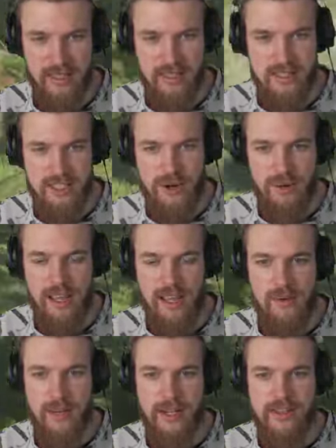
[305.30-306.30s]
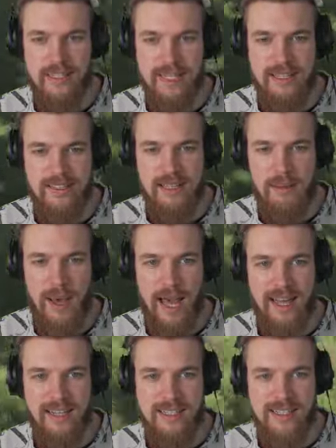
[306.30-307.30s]
them. So here we're going to get to the
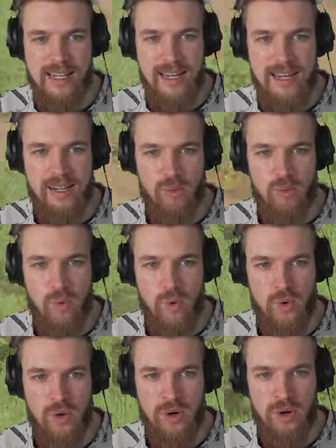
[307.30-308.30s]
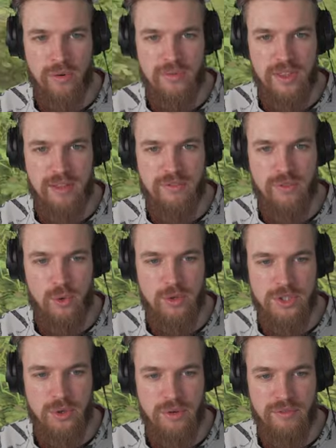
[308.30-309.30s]
palisade war of the
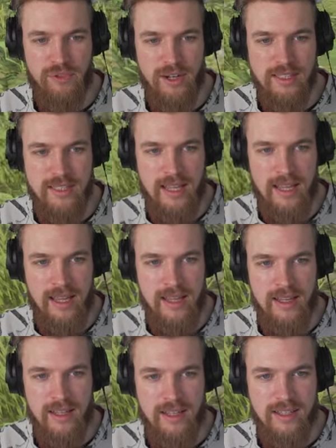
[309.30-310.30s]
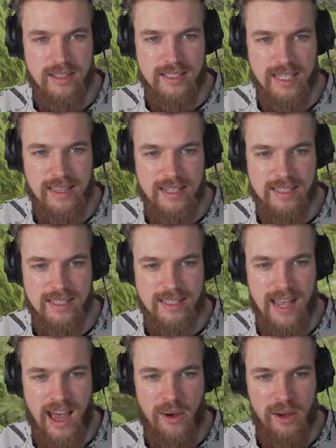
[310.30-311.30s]
Forsworn Frontier. You can see that's the
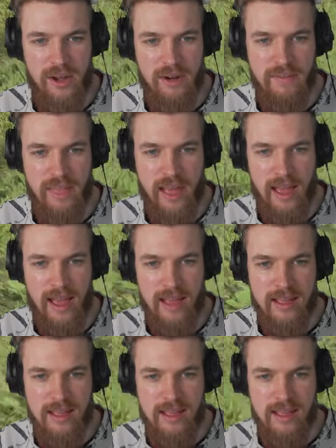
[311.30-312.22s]
tower over there.